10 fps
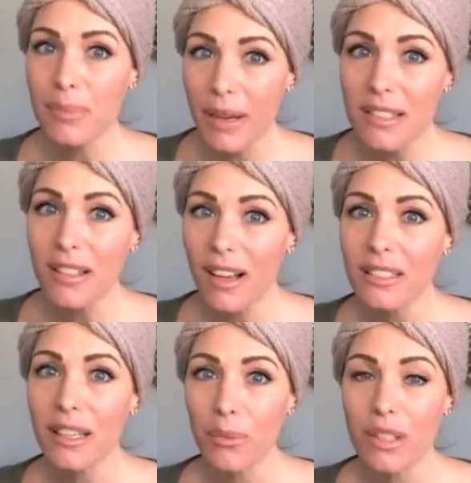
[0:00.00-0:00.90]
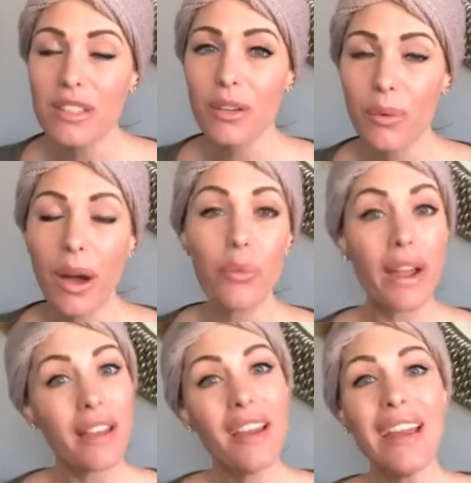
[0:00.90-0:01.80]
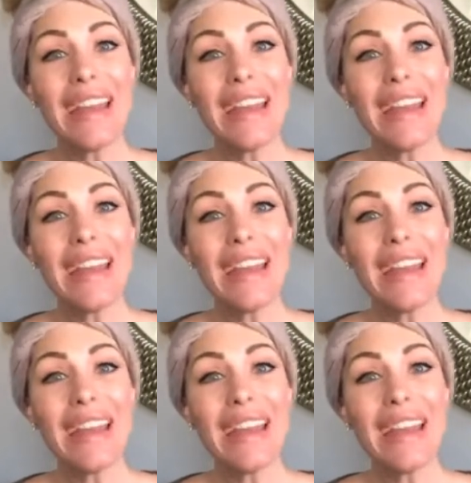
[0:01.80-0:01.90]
spice latte once in a while, right?